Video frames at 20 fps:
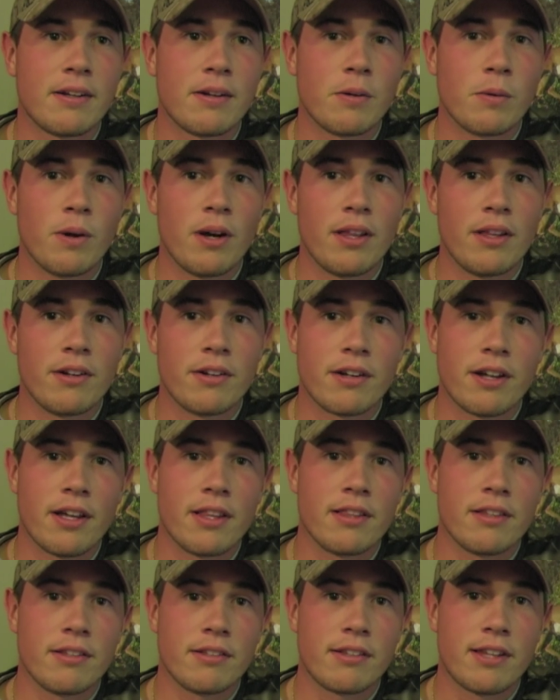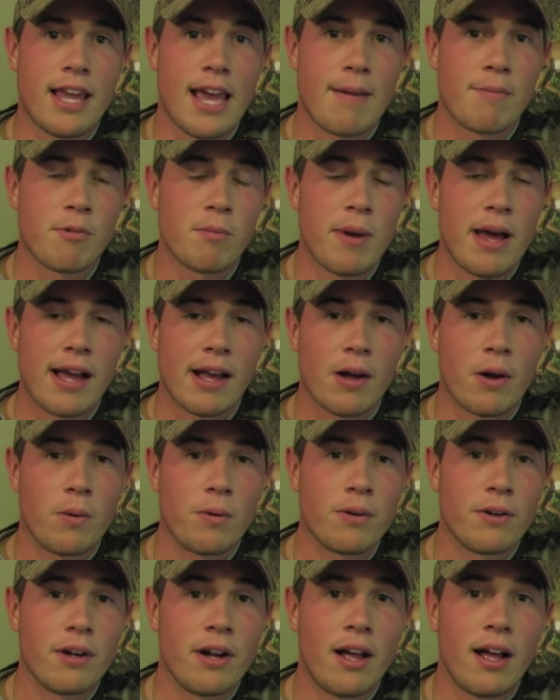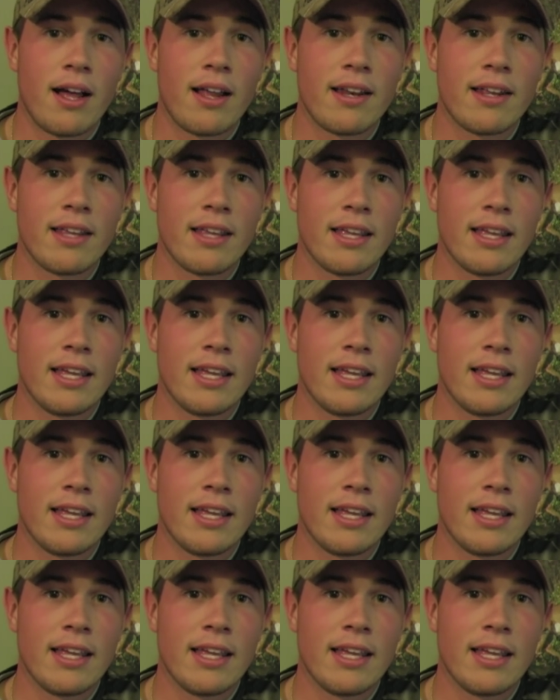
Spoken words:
whether to cut the camera back on or not.